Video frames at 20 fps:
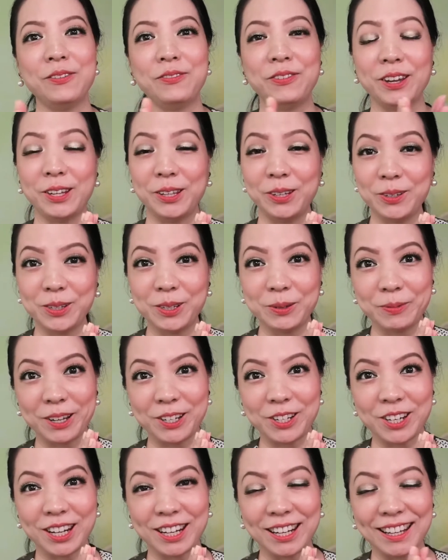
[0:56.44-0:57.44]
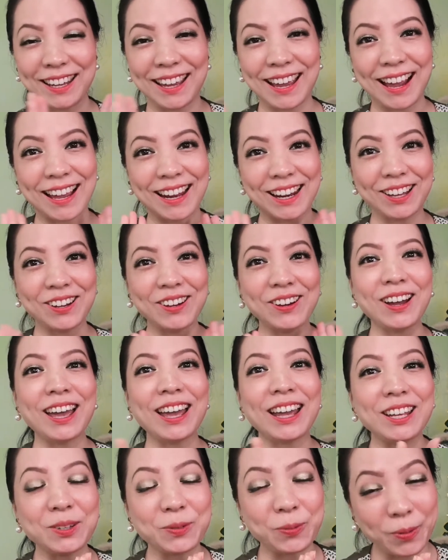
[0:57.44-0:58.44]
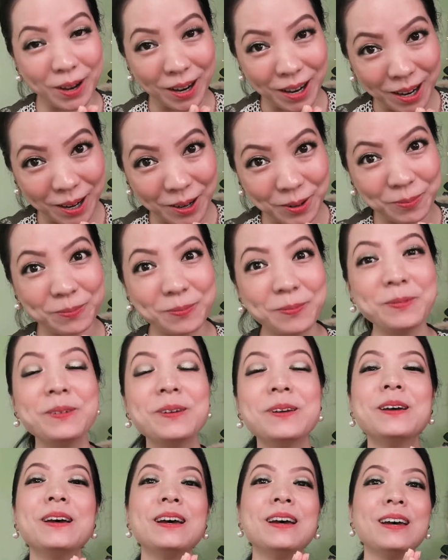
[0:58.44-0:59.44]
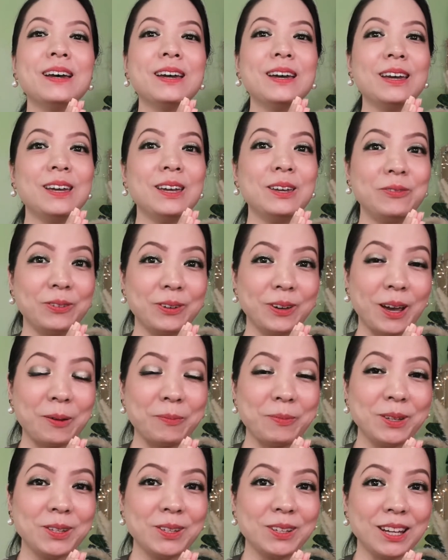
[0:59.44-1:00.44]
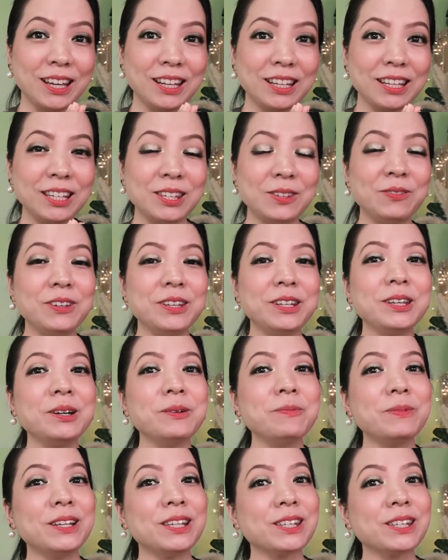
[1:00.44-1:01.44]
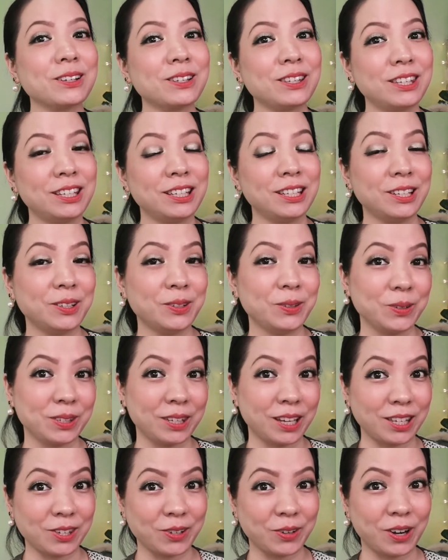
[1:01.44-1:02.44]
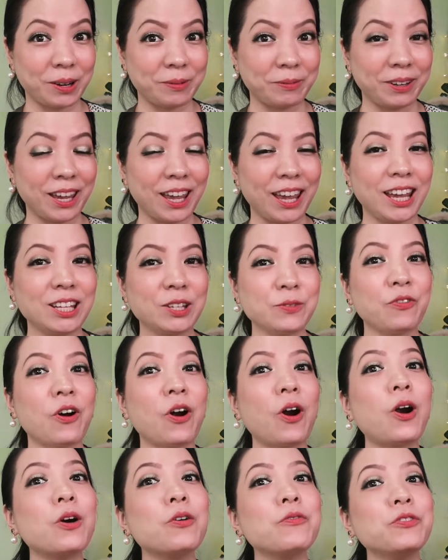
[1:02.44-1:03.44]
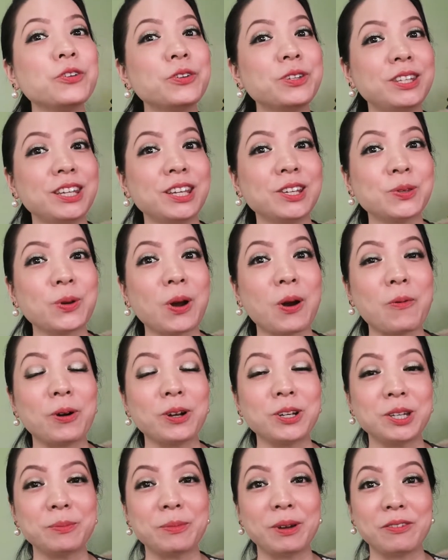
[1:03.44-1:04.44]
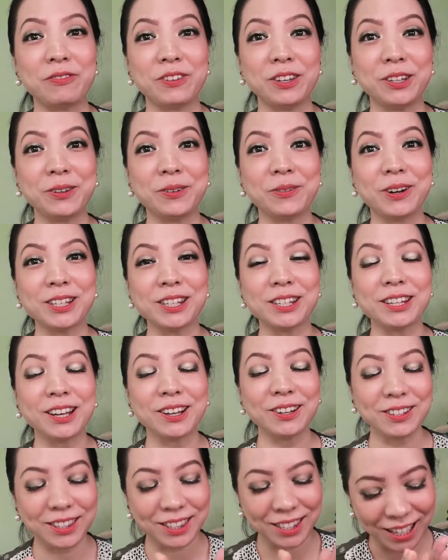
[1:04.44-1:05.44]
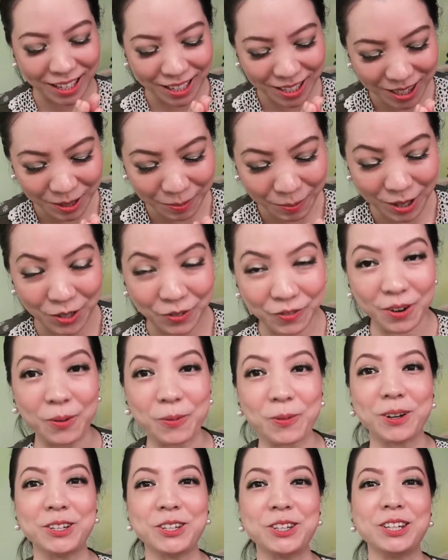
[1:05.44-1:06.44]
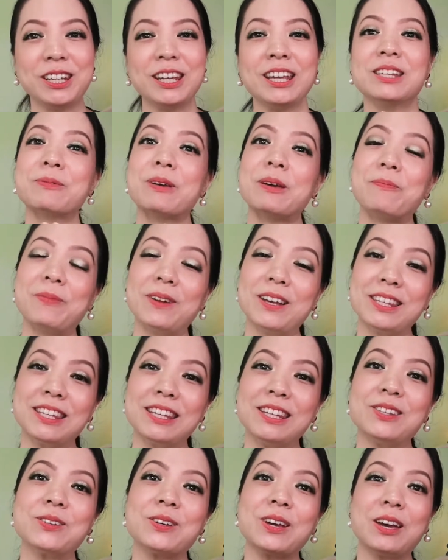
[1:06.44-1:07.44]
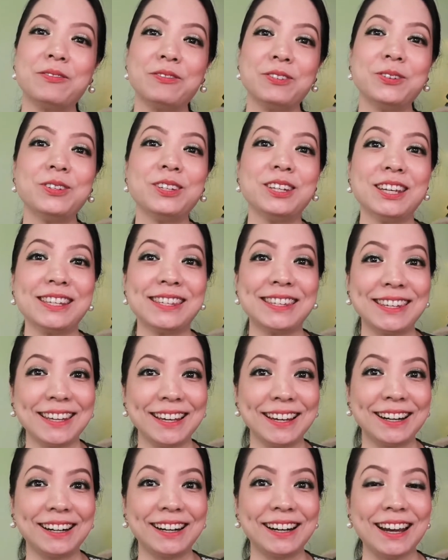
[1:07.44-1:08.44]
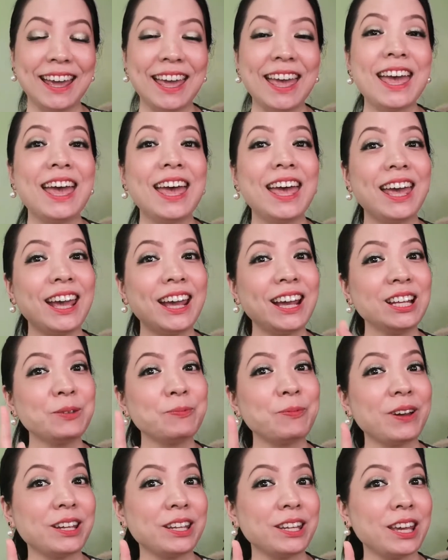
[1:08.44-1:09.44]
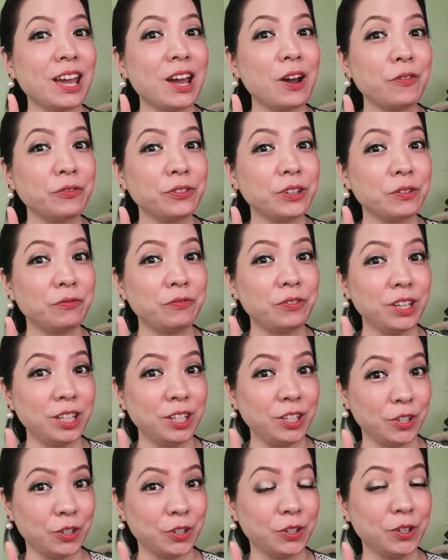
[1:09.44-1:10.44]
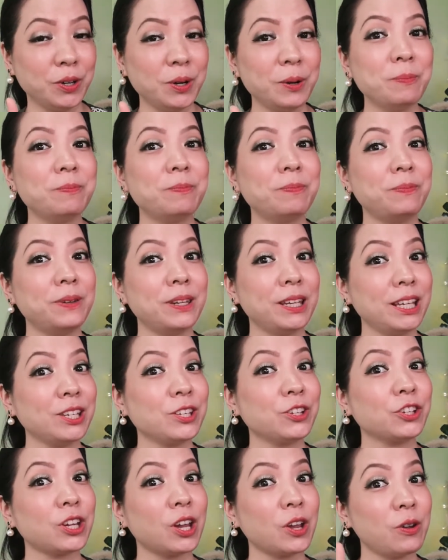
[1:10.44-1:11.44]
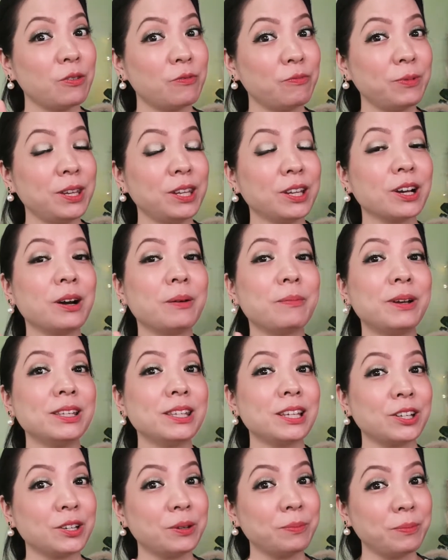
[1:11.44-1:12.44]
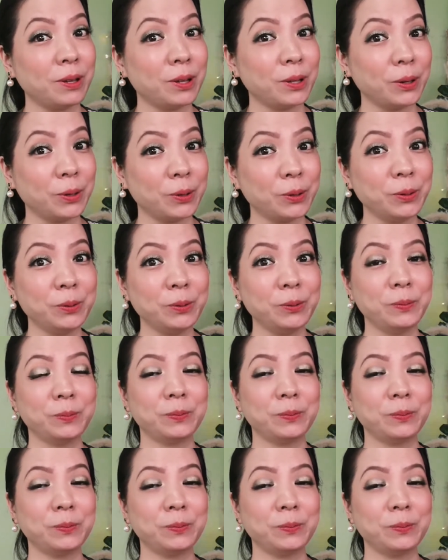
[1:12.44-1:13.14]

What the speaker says: If you are new to my channel, hello and welcome. If you happen to like this video, consider to subscribe. And for all of you dears who are watching my video right now, thank you so much for watching. It's my blessing to have you dears here. And by the end of the video, please share with me in the comment section below